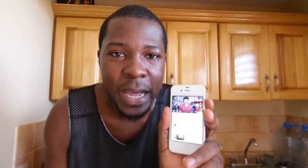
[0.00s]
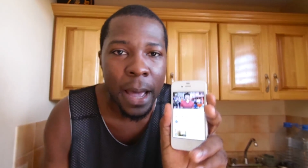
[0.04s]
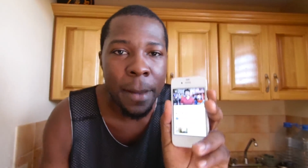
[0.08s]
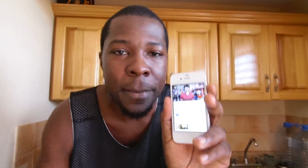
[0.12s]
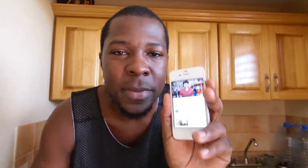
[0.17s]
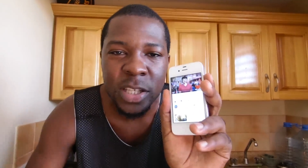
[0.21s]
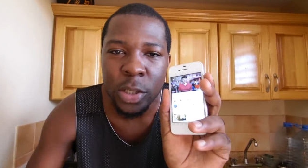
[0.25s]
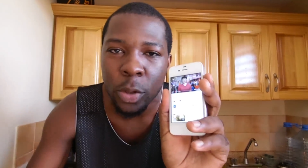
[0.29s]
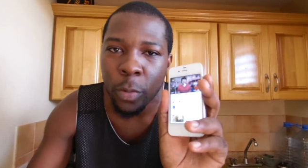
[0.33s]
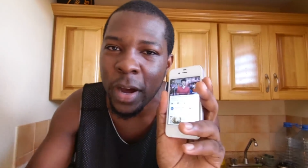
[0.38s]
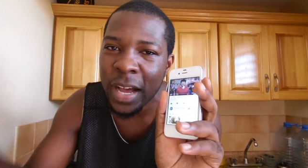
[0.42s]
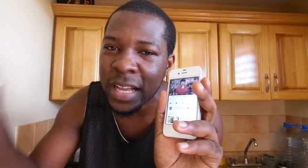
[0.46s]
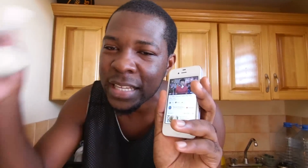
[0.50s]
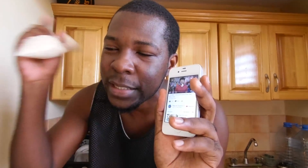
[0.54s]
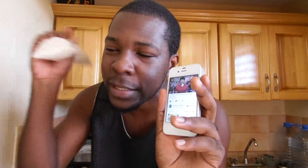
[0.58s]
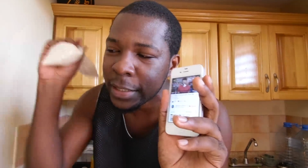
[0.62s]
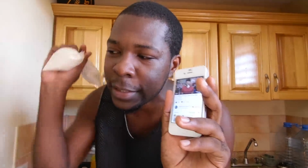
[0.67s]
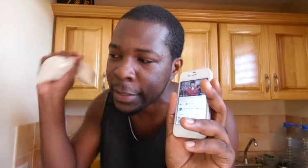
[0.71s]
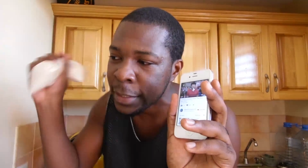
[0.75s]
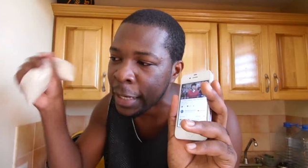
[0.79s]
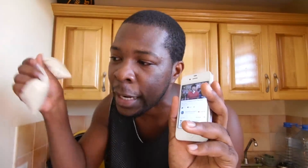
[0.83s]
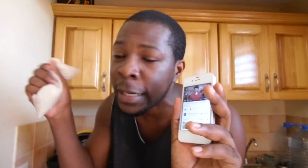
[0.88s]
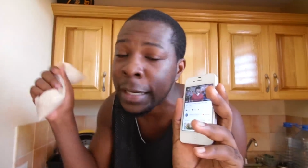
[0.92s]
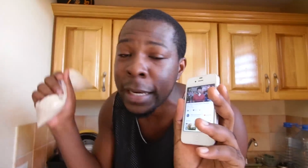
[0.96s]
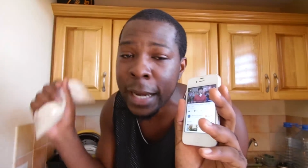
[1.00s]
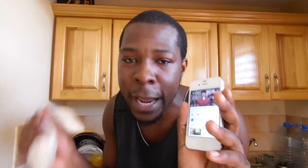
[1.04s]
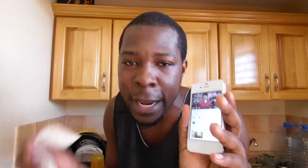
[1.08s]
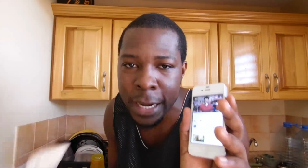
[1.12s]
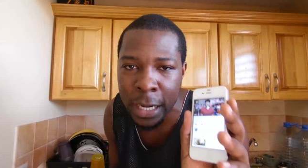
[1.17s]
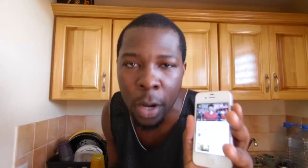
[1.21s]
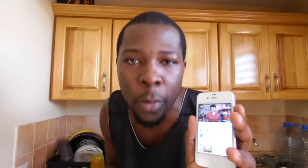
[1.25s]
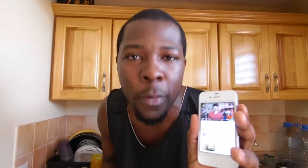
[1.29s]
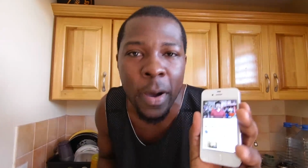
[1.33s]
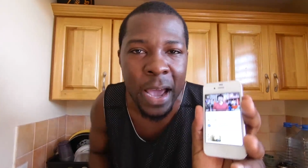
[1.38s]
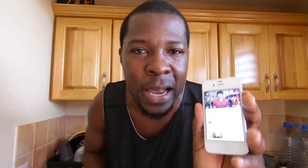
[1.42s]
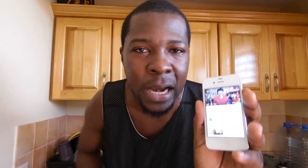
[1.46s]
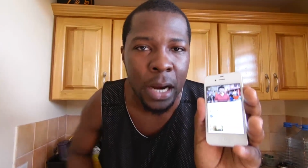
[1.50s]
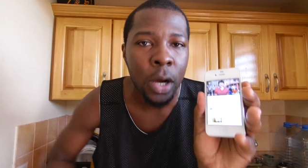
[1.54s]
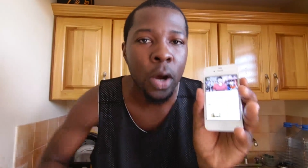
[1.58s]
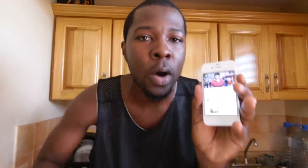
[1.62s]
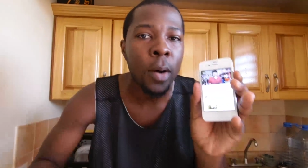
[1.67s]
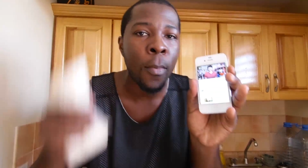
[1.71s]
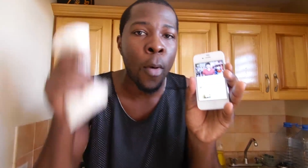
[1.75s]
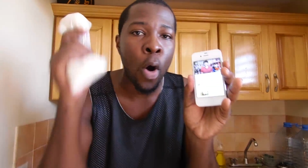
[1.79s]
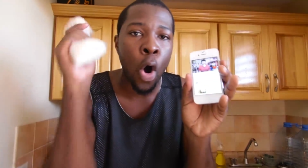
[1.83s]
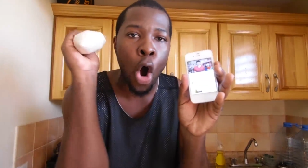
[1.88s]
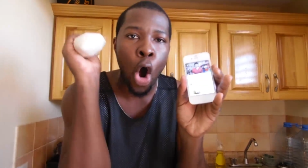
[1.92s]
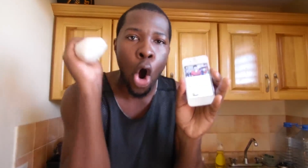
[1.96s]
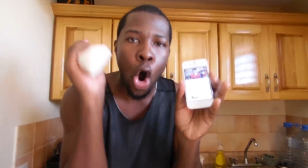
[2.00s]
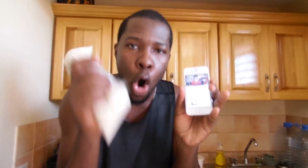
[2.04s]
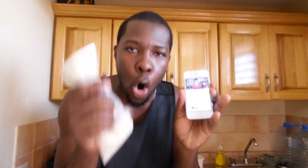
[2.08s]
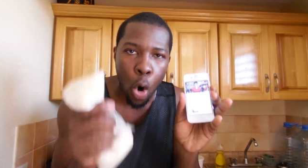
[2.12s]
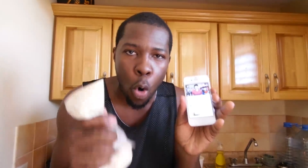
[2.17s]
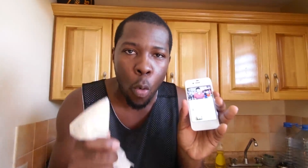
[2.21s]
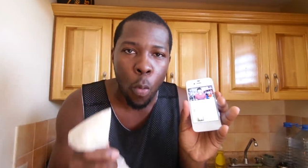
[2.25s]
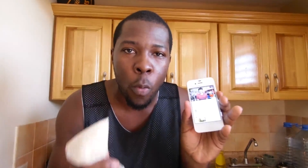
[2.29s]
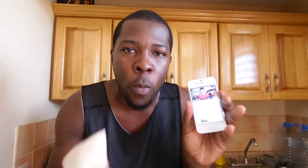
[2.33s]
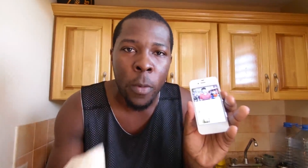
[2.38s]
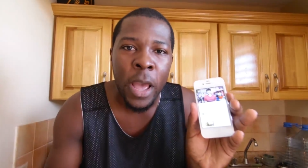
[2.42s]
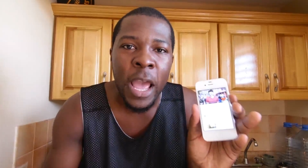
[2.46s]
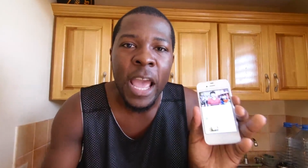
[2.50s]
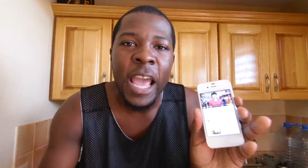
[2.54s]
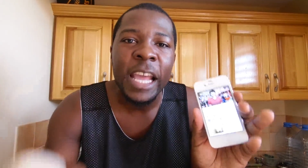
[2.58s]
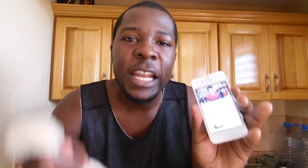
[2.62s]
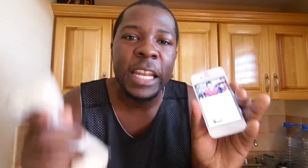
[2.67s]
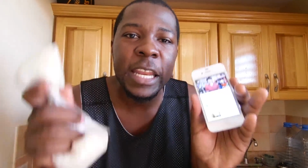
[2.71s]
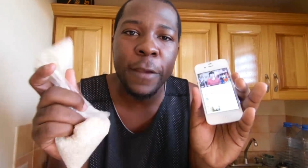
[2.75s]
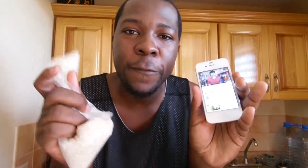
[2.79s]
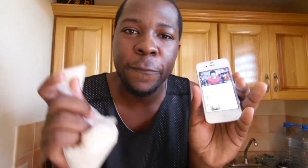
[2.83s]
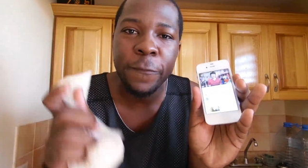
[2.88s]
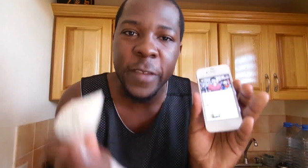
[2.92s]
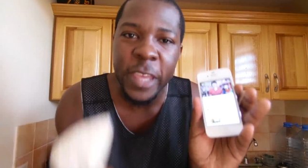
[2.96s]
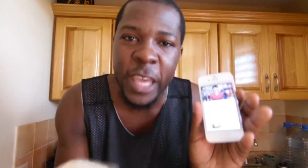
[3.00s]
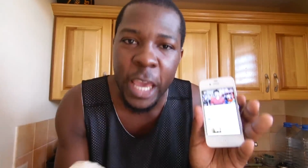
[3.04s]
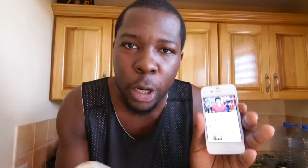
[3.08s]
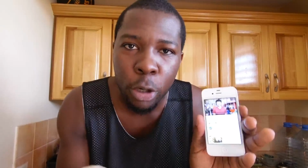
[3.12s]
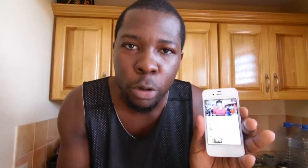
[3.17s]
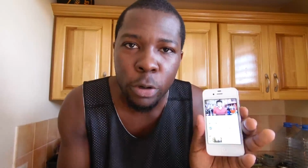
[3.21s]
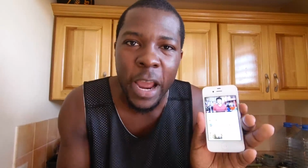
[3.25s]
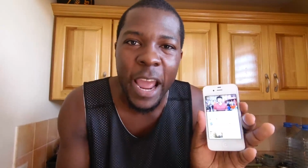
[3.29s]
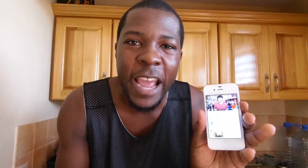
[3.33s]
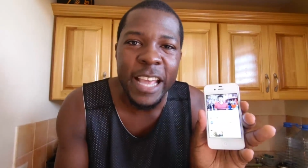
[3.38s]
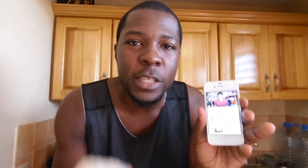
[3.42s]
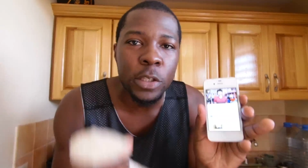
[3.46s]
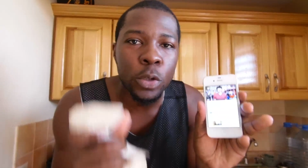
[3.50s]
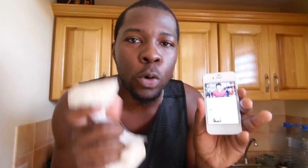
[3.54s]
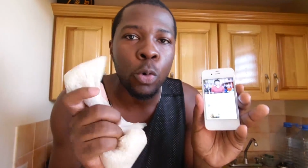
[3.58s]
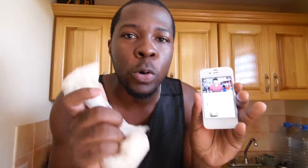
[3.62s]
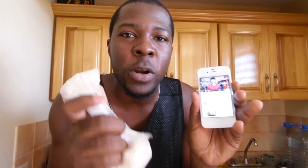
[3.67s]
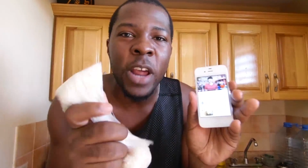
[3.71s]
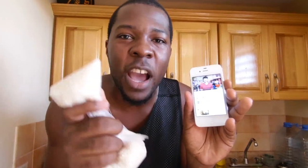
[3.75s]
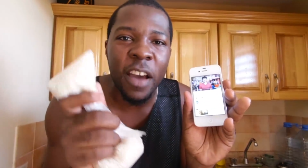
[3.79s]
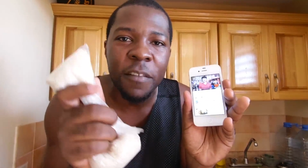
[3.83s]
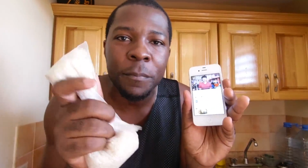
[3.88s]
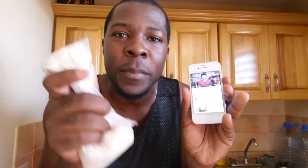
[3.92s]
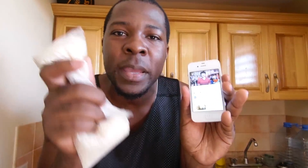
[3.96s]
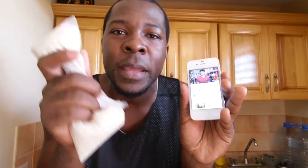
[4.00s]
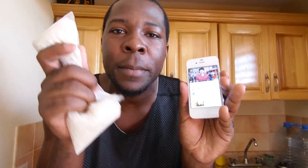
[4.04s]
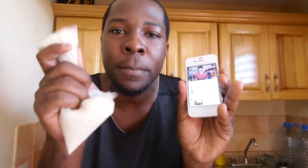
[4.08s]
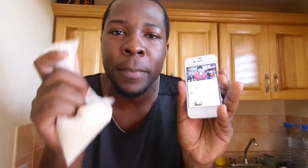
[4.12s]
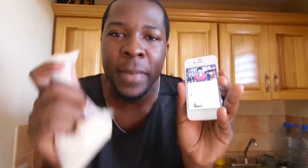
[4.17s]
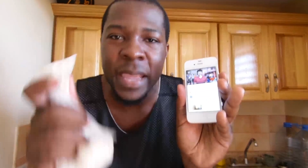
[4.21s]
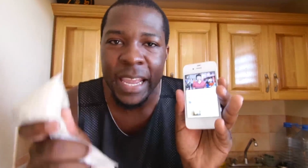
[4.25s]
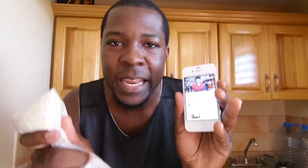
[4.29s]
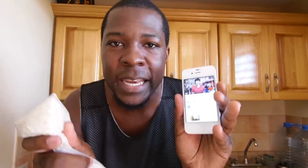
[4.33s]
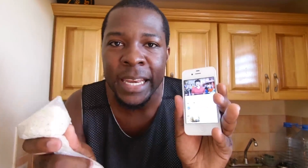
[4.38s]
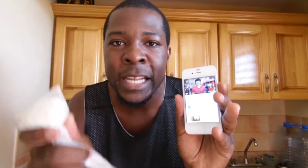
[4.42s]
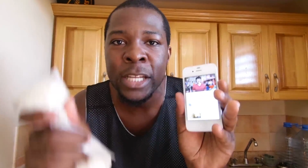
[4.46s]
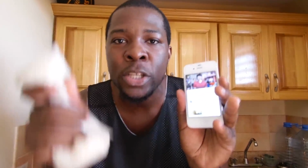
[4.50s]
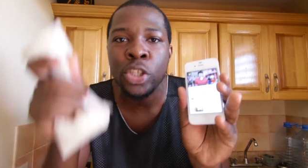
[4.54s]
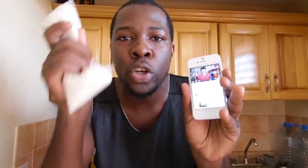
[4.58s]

I see one sitting online a while ago about how the fake rice could have been made in